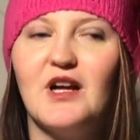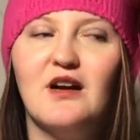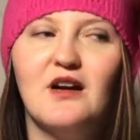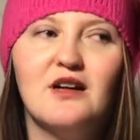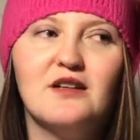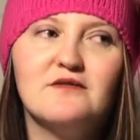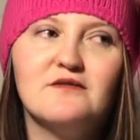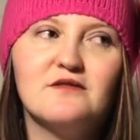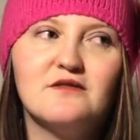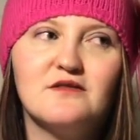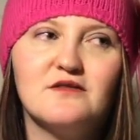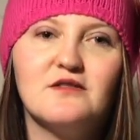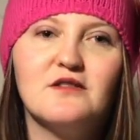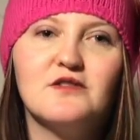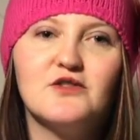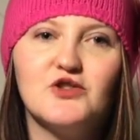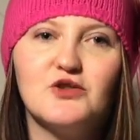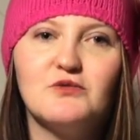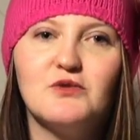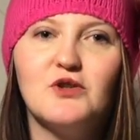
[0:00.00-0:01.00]
I
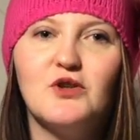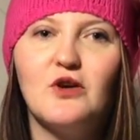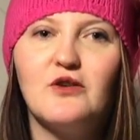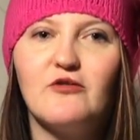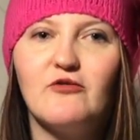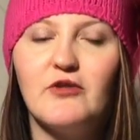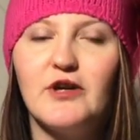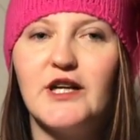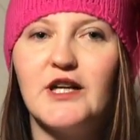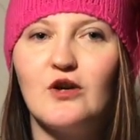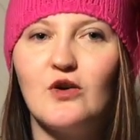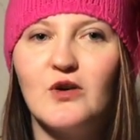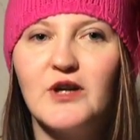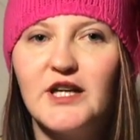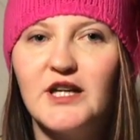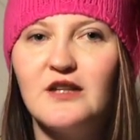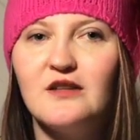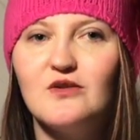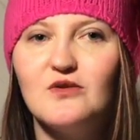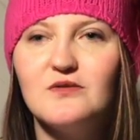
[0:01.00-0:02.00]
do a lot of reading on
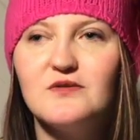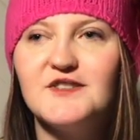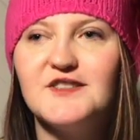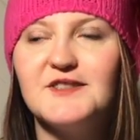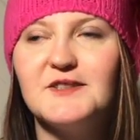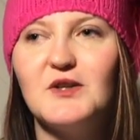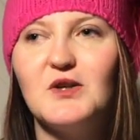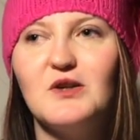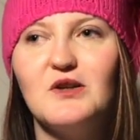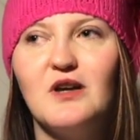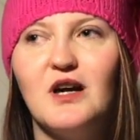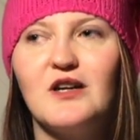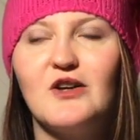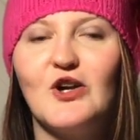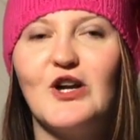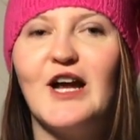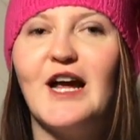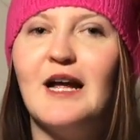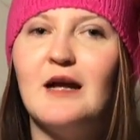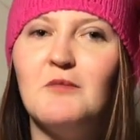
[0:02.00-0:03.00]
Kindle, so I
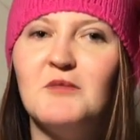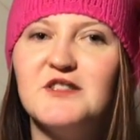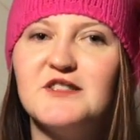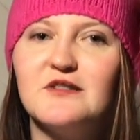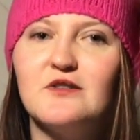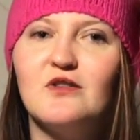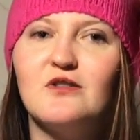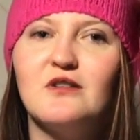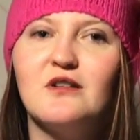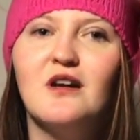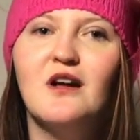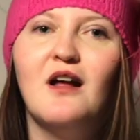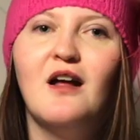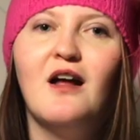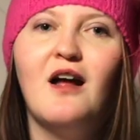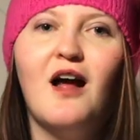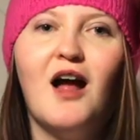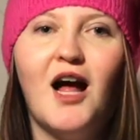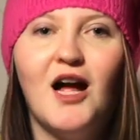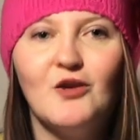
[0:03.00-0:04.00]
go to Amazon.
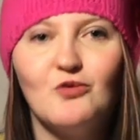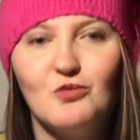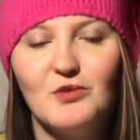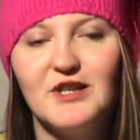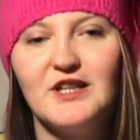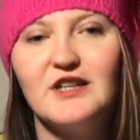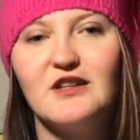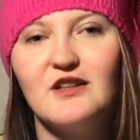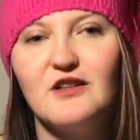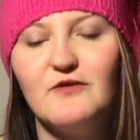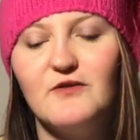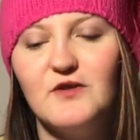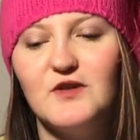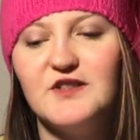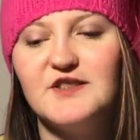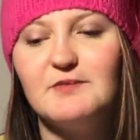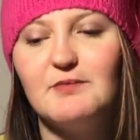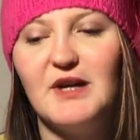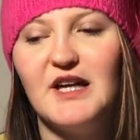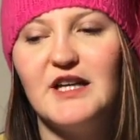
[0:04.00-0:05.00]
I read the
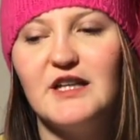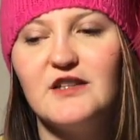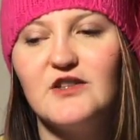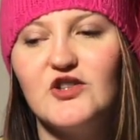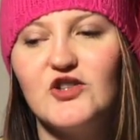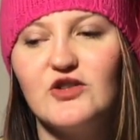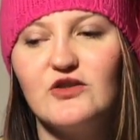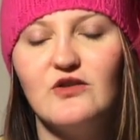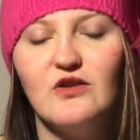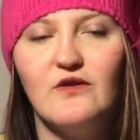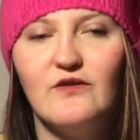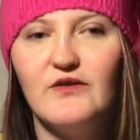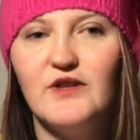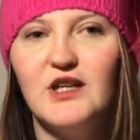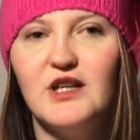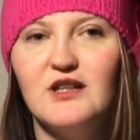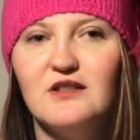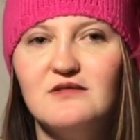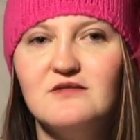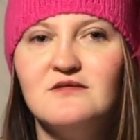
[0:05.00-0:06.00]
first page on
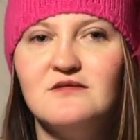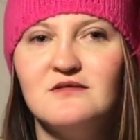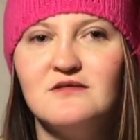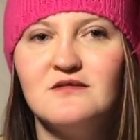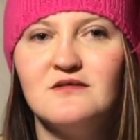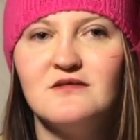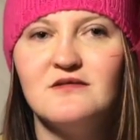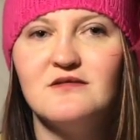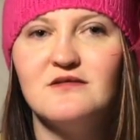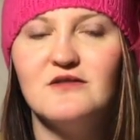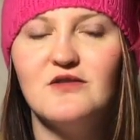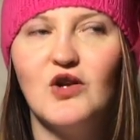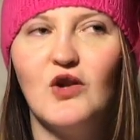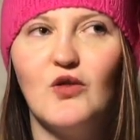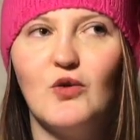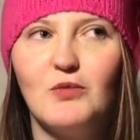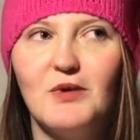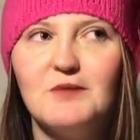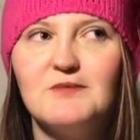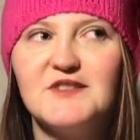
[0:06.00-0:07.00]

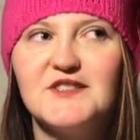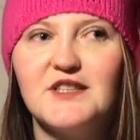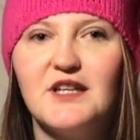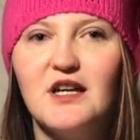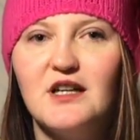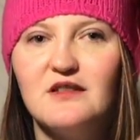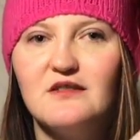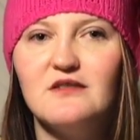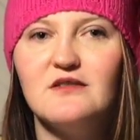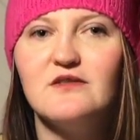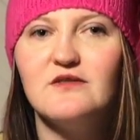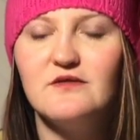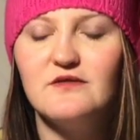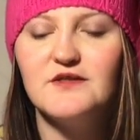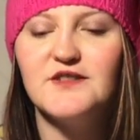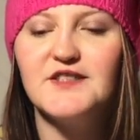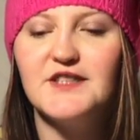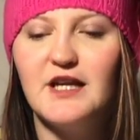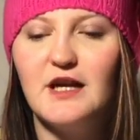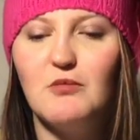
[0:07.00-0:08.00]
the website
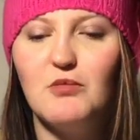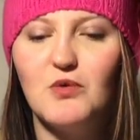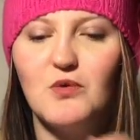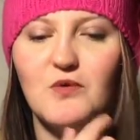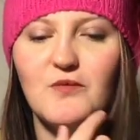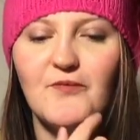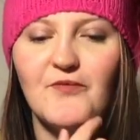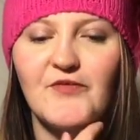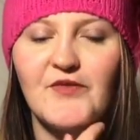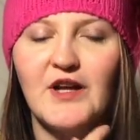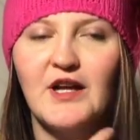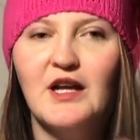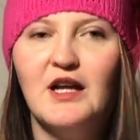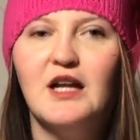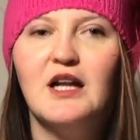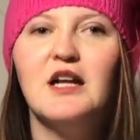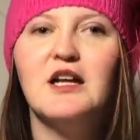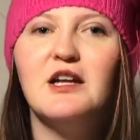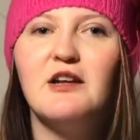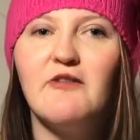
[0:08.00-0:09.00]
sample.
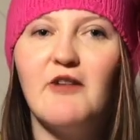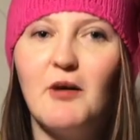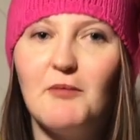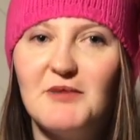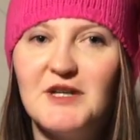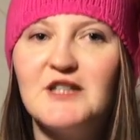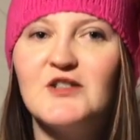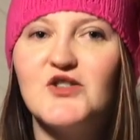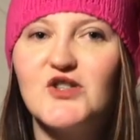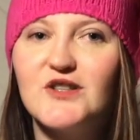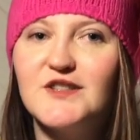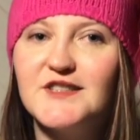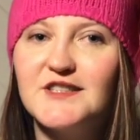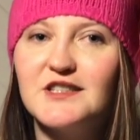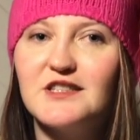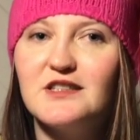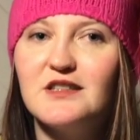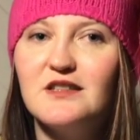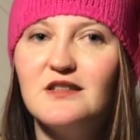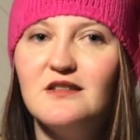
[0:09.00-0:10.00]
If I'm
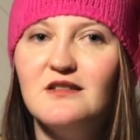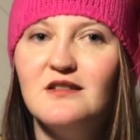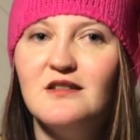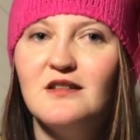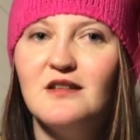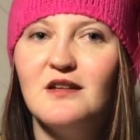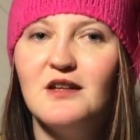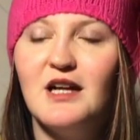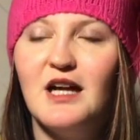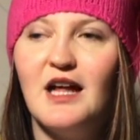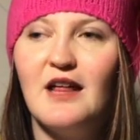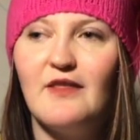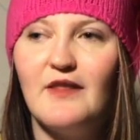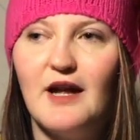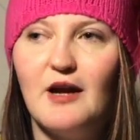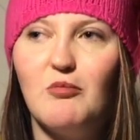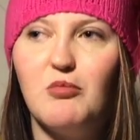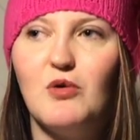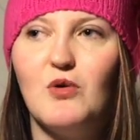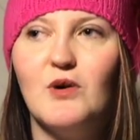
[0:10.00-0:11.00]
interested at
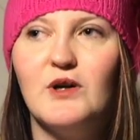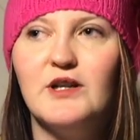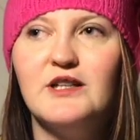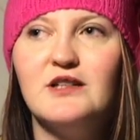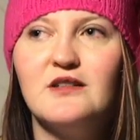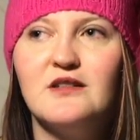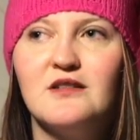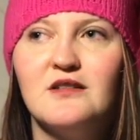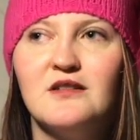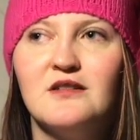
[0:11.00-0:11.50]
that point,